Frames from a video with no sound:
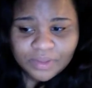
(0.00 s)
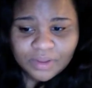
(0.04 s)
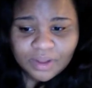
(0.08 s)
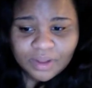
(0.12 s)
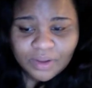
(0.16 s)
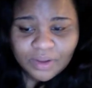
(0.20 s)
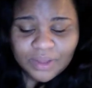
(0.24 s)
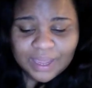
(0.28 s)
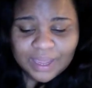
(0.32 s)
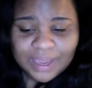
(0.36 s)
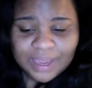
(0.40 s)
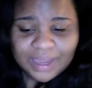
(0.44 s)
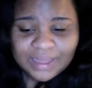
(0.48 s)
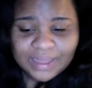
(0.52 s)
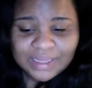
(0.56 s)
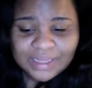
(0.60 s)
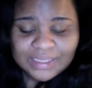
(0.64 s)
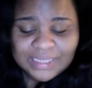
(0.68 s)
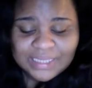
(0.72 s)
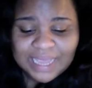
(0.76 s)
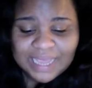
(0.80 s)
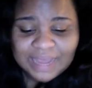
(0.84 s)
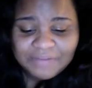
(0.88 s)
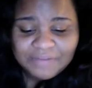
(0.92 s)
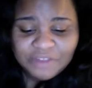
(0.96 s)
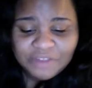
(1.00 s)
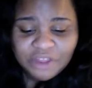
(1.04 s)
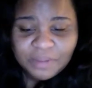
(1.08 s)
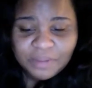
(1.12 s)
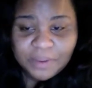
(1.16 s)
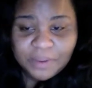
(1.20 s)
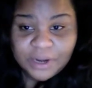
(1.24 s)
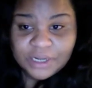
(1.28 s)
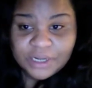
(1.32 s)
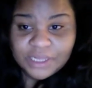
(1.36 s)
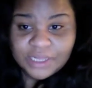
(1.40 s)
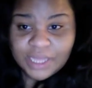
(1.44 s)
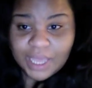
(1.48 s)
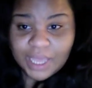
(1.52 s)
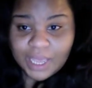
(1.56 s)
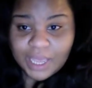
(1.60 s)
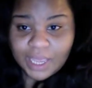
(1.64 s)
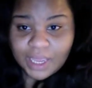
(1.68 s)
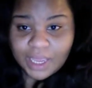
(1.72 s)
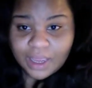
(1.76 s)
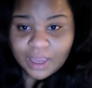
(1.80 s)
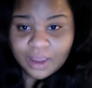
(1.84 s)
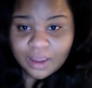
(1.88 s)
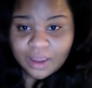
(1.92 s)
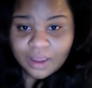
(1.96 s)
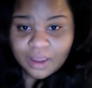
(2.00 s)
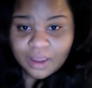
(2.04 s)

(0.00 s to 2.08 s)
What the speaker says: okay, after the birthday,